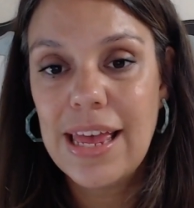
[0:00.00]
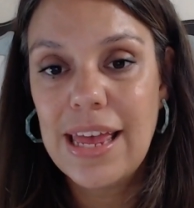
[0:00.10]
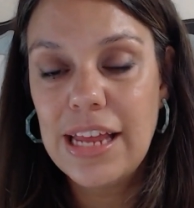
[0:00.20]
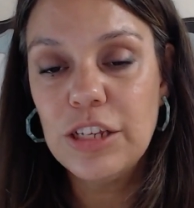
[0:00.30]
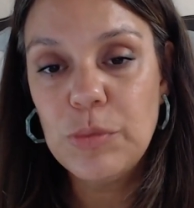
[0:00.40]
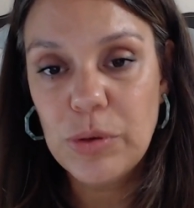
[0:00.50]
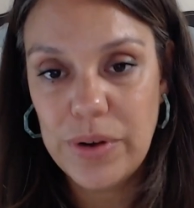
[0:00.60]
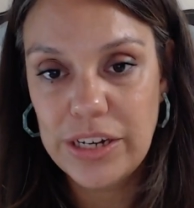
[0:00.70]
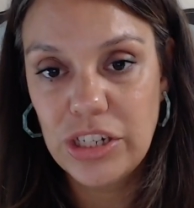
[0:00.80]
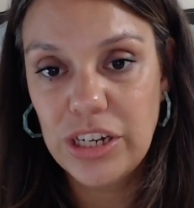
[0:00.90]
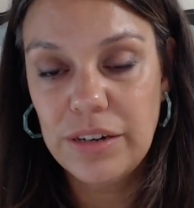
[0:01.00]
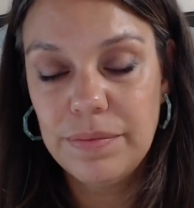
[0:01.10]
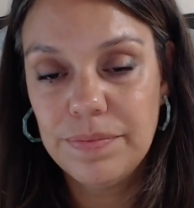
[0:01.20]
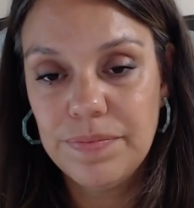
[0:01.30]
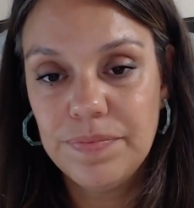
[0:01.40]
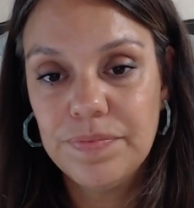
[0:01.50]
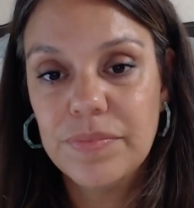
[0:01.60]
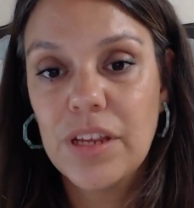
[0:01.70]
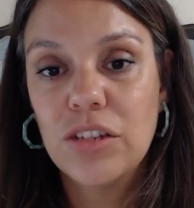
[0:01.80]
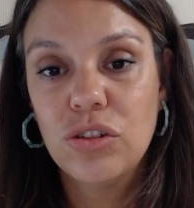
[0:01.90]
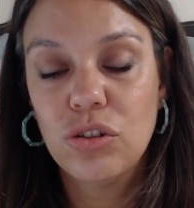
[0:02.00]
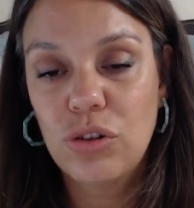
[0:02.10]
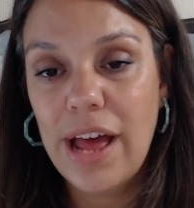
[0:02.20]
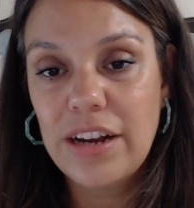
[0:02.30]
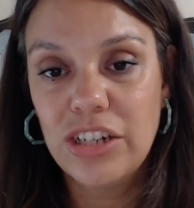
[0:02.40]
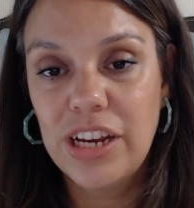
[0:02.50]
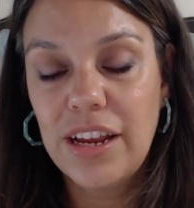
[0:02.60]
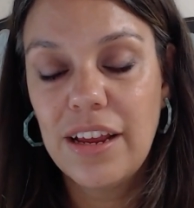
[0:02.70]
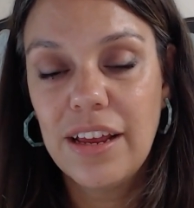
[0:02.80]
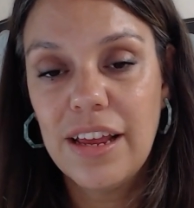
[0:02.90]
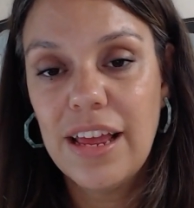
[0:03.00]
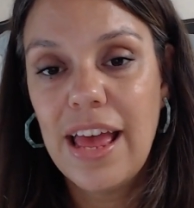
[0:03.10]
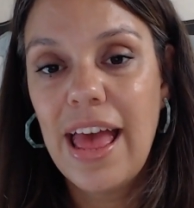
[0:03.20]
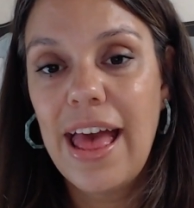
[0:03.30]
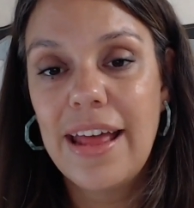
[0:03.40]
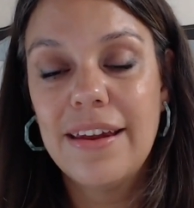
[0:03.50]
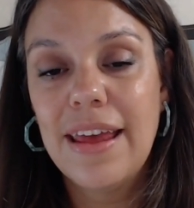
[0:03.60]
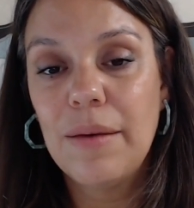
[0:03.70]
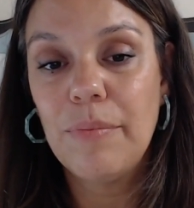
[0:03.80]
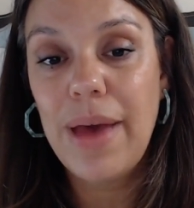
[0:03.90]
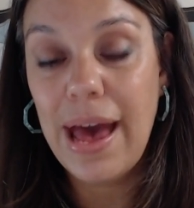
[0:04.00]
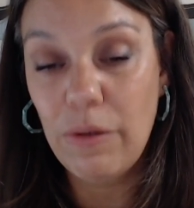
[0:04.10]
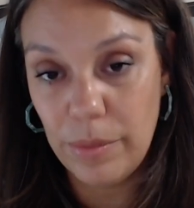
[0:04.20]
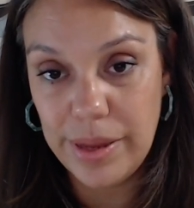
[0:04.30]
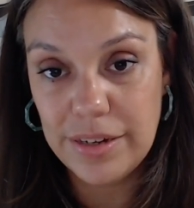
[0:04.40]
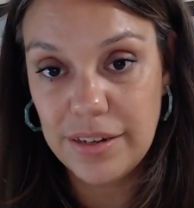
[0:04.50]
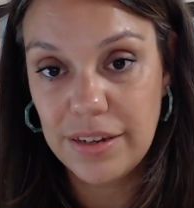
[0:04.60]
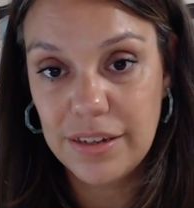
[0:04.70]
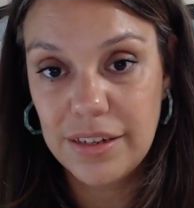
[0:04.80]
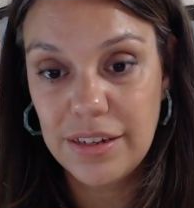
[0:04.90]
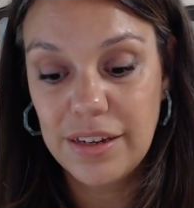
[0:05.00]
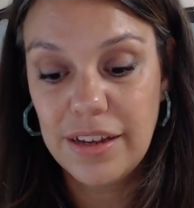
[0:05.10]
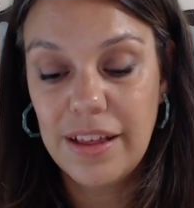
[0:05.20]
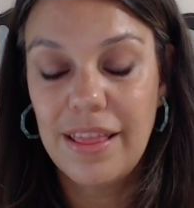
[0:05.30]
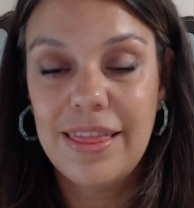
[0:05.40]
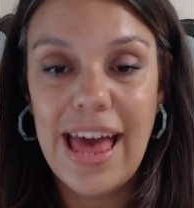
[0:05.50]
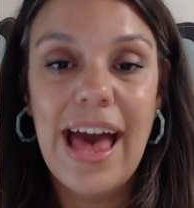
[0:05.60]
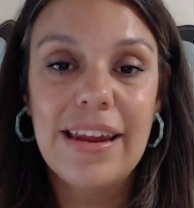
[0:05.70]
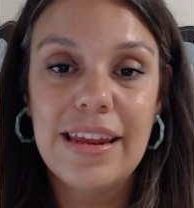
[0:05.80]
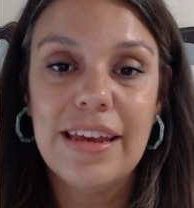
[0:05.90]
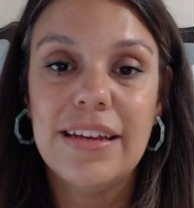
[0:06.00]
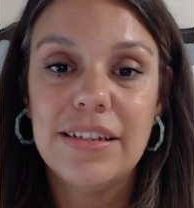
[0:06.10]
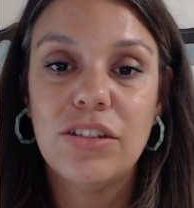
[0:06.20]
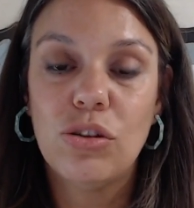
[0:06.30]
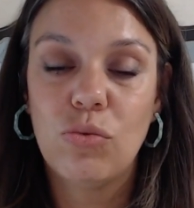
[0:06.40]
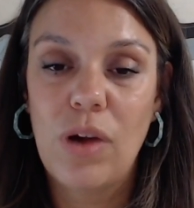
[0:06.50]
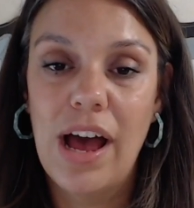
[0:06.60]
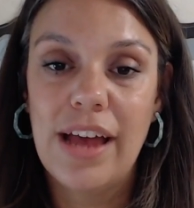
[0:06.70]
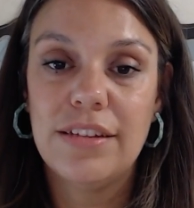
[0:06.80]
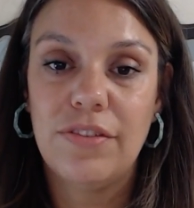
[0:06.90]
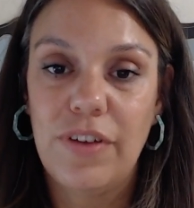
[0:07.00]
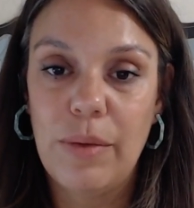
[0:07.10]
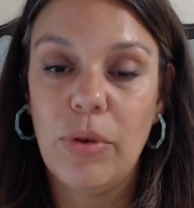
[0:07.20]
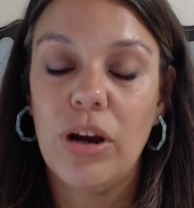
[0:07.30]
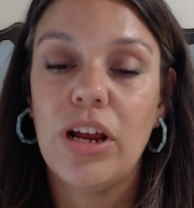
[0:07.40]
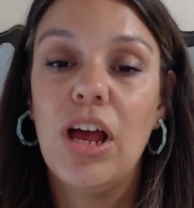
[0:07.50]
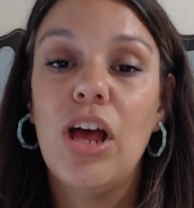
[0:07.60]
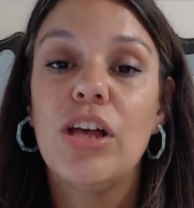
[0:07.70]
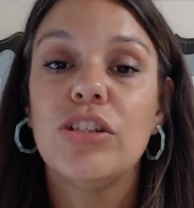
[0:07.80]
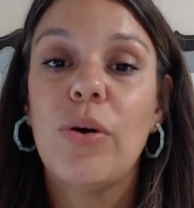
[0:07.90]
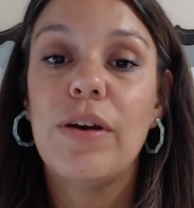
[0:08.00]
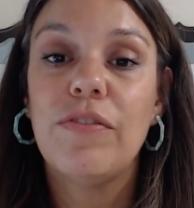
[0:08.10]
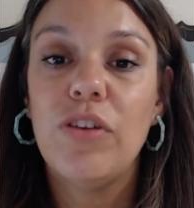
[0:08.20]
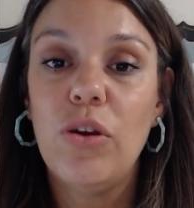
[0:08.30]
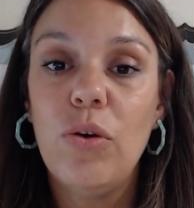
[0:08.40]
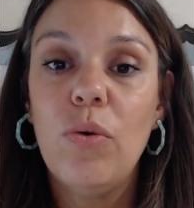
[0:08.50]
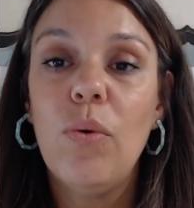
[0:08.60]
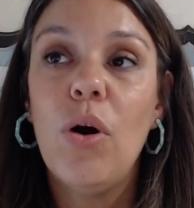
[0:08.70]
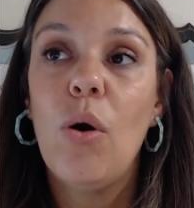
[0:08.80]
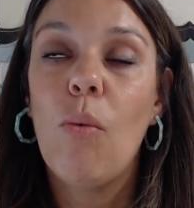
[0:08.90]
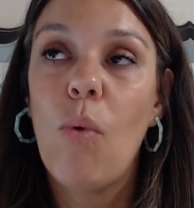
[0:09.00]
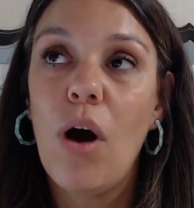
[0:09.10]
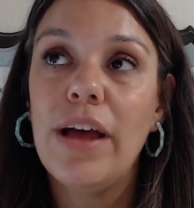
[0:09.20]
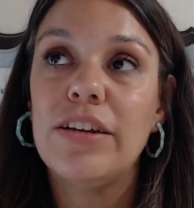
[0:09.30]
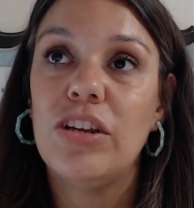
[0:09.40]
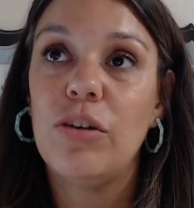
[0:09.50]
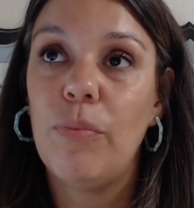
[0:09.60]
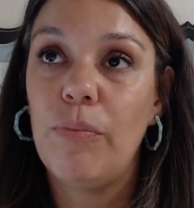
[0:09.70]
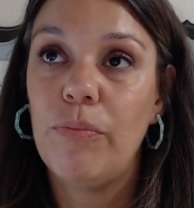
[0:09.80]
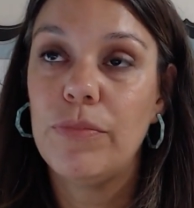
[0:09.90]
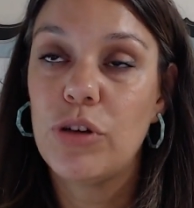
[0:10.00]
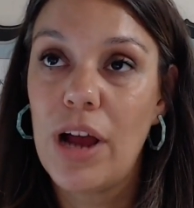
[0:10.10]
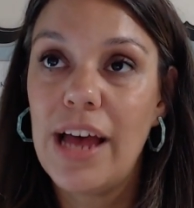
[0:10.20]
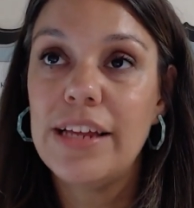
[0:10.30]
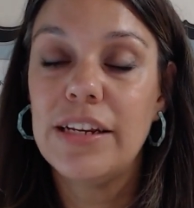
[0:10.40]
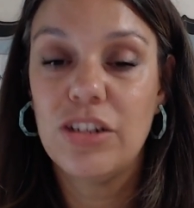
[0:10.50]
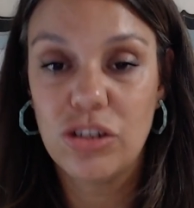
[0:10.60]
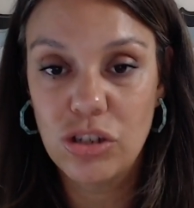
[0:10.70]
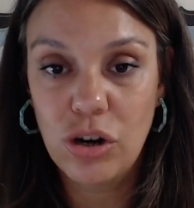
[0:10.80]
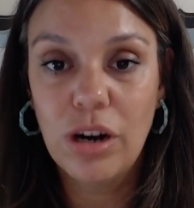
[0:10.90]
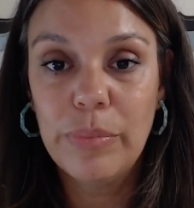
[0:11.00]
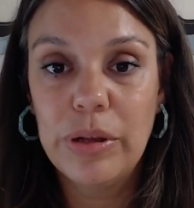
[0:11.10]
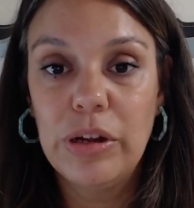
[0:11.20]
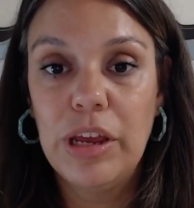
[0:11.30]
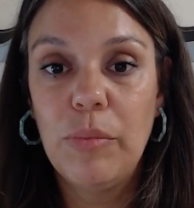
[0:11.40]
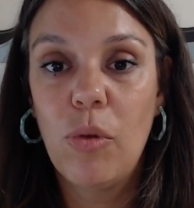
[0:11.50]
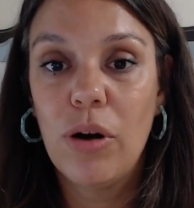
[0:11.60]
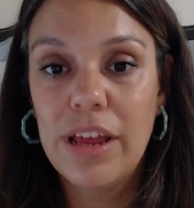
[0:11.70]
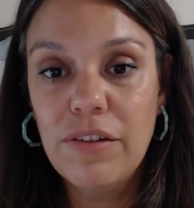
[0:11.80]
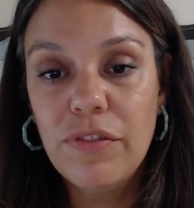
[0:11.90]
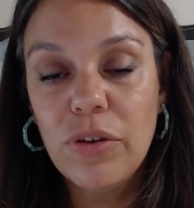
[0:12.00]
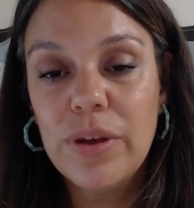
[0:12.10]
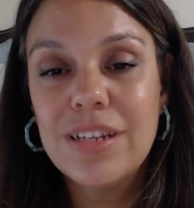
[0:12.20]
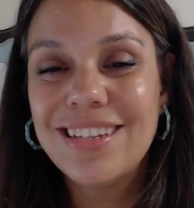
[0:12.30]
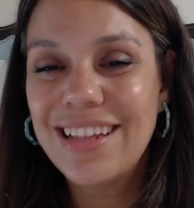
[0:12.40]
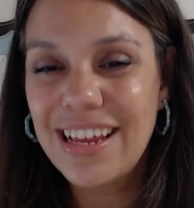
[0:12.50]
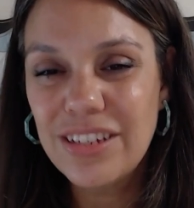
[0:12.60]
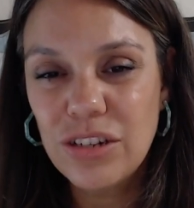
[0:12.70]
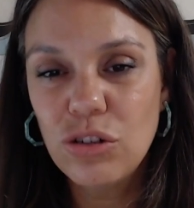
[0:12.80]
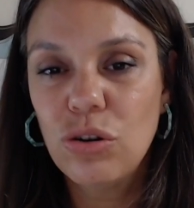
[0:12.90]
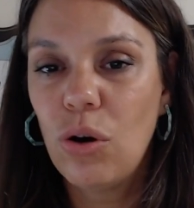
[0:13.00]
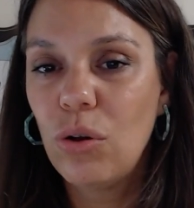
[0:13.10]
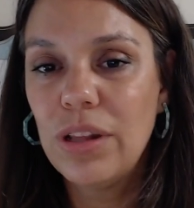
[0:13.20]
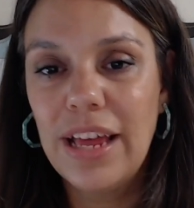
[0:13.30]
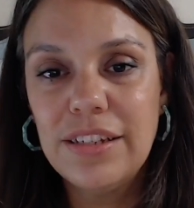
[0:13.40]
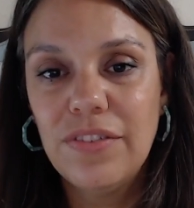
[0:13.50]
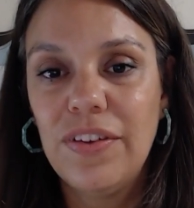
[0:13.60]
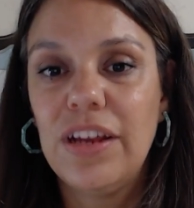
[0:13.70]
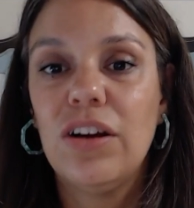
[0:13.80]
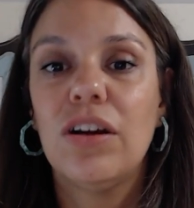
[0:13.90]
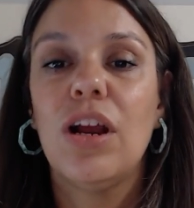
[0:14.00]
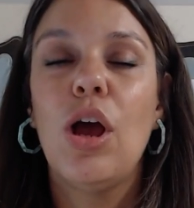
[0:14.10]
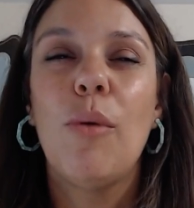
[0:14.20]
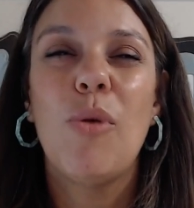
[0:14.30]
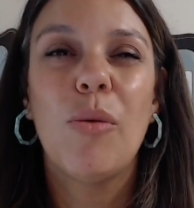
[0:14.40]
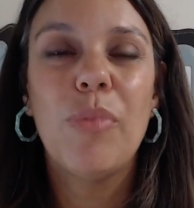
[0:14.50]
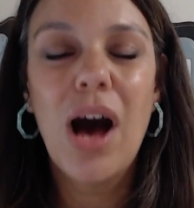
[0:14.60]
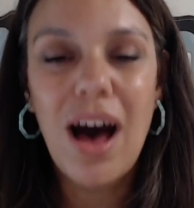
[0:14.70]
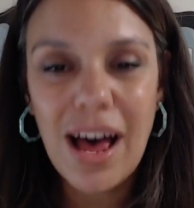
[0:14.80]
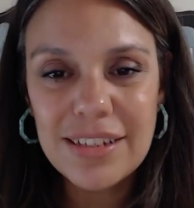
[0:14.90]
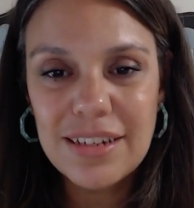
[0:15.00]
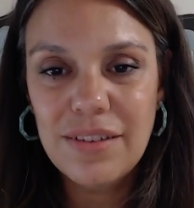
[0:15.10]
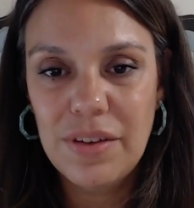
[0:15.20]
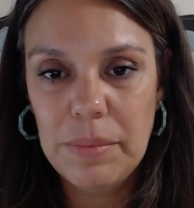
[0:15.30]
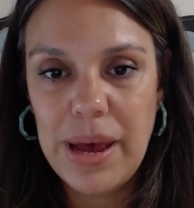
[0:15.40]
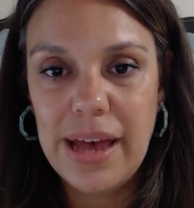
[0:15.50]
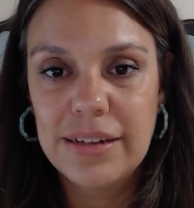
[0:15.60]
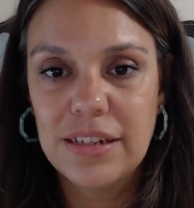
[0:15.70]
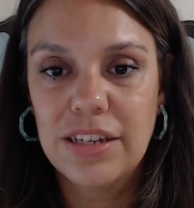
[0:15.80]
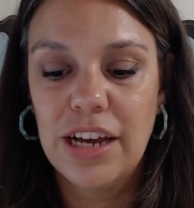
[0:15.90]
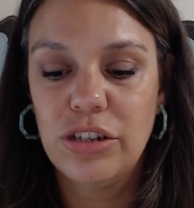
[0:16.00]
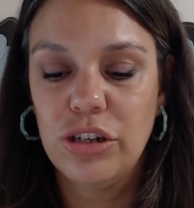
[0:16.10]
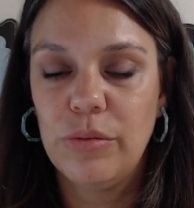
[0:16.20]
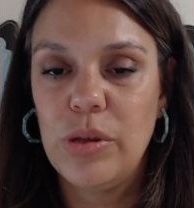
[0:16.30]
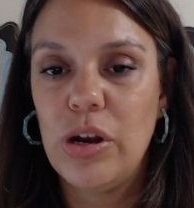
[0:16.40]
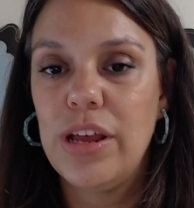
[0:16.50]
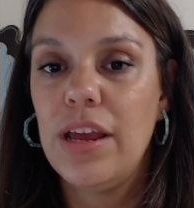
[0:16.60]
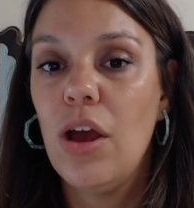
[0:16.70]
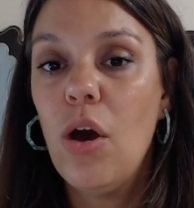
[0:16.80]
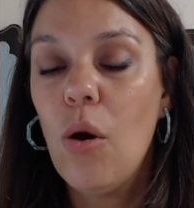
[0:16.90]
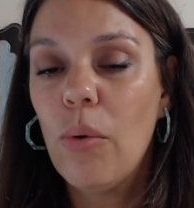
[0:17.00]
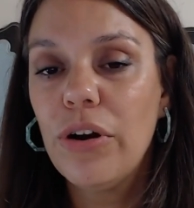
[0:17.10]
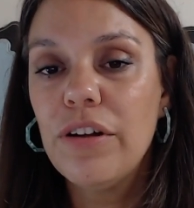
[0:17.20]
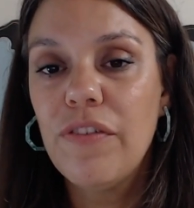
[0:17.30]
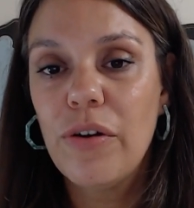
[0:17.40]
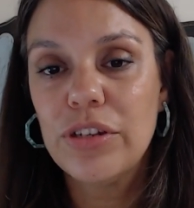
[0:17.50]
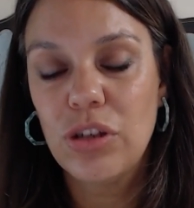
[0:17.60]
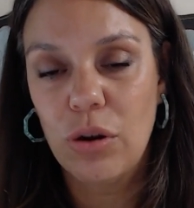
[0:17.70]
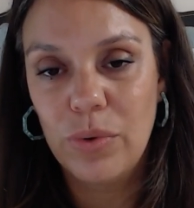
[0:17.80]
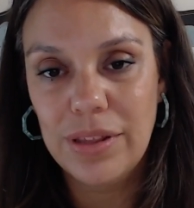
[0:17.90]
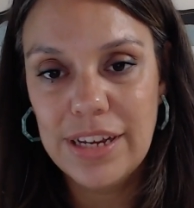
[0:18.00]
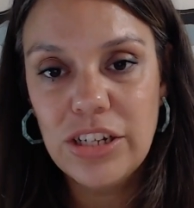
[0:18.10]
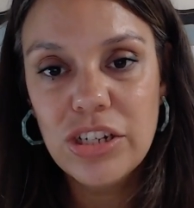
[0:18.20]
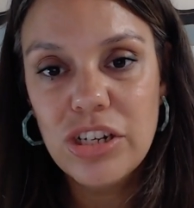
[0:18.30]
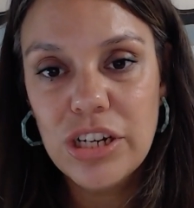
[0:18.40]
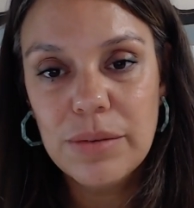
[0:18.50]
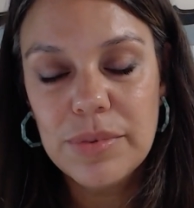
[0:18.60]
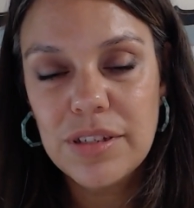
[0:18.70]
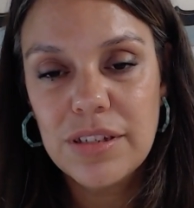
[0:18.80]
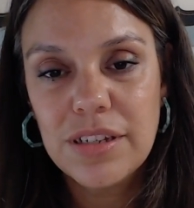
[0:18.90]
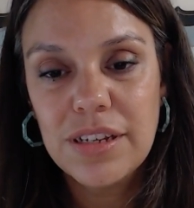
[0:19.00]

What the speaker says: inspiration, strategy, and empowerment. That is the R.I.S E framework. So if you want to try to start building more influence, less control, less fear, more positive impact inside your community, we're going to focus on relationships,